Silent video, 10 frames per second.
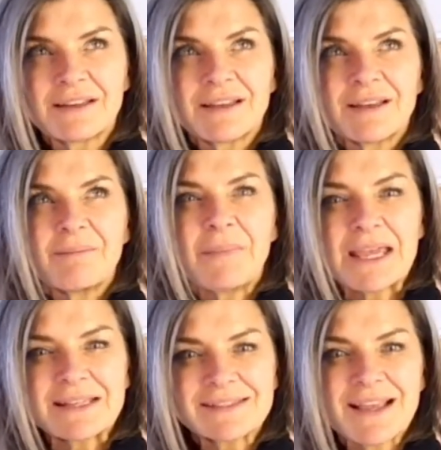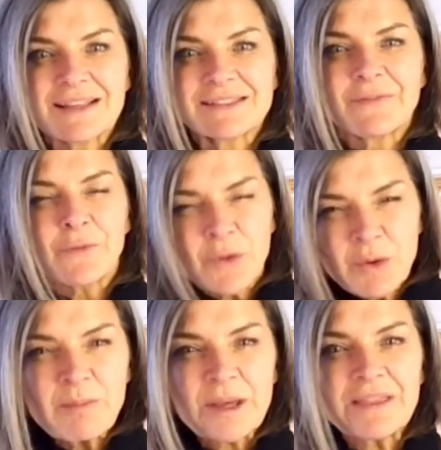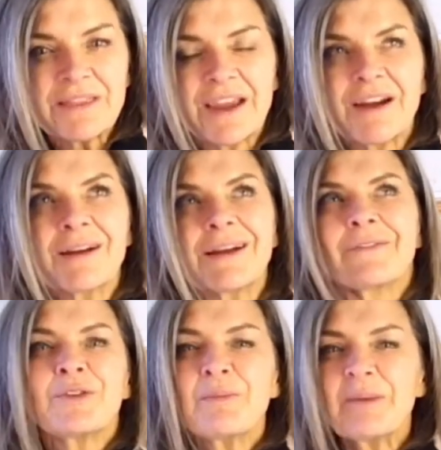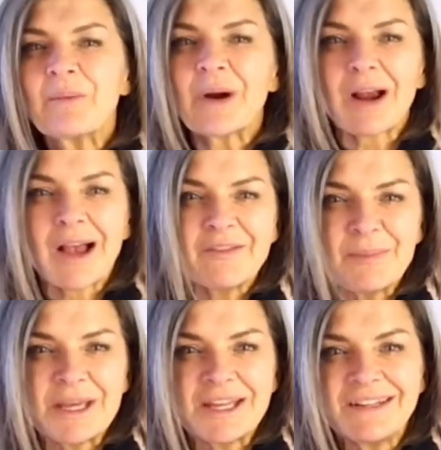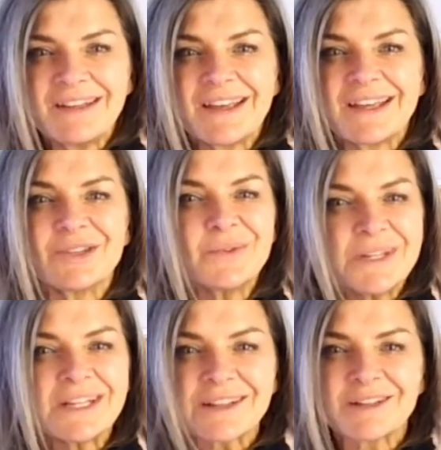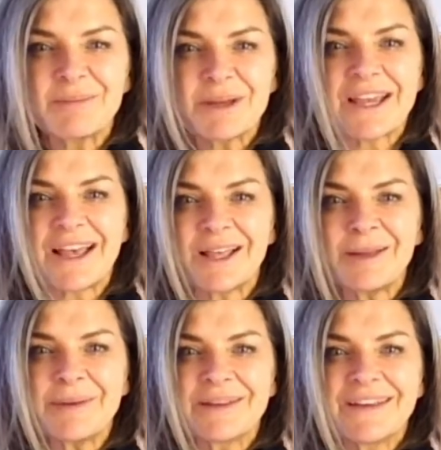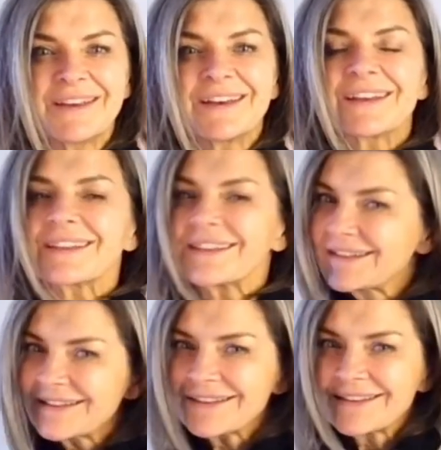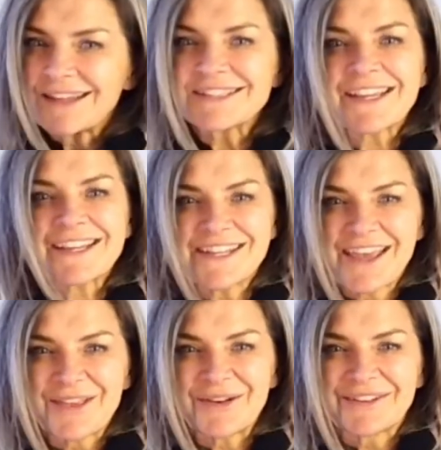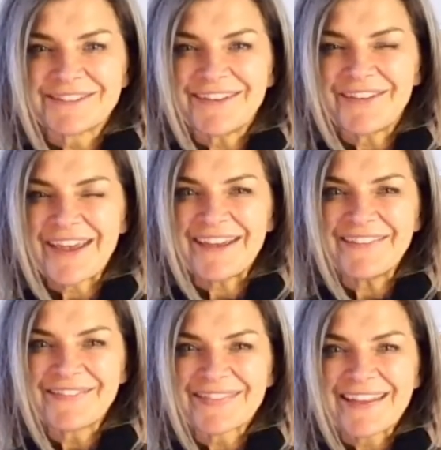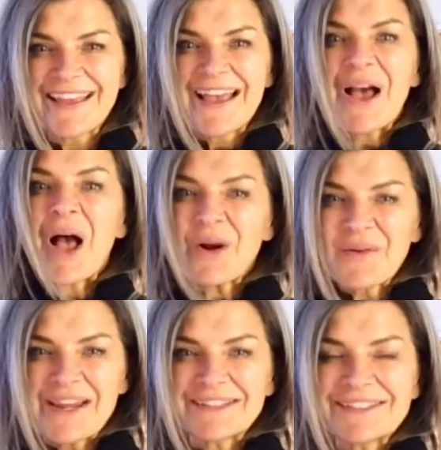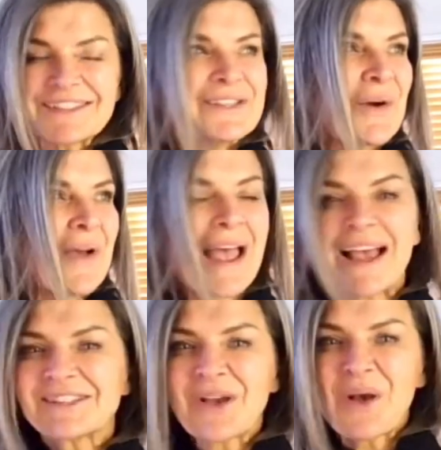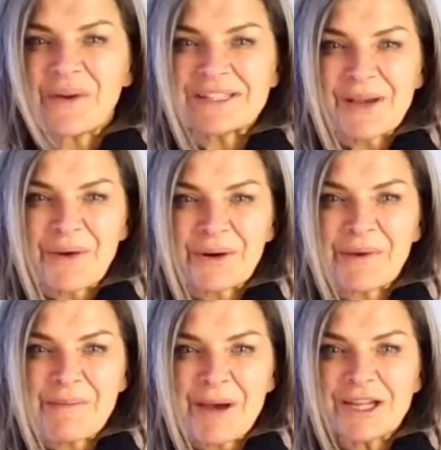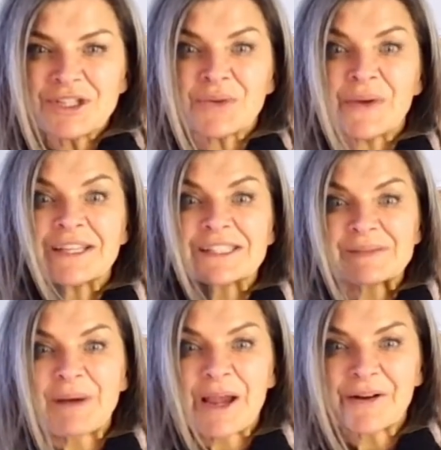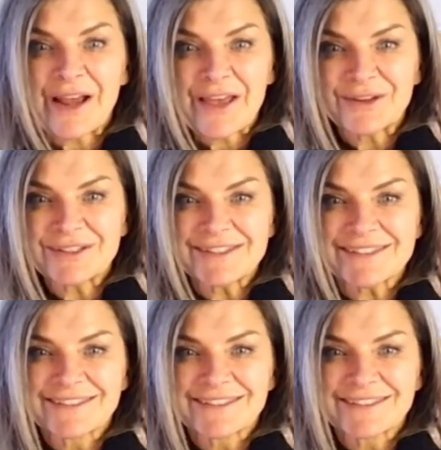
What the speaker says: makes sense. If you've been there, if you've been where I've been and you need a little bit of help, let's get together, okay? All right, so as always, I want to remind you, inspire others,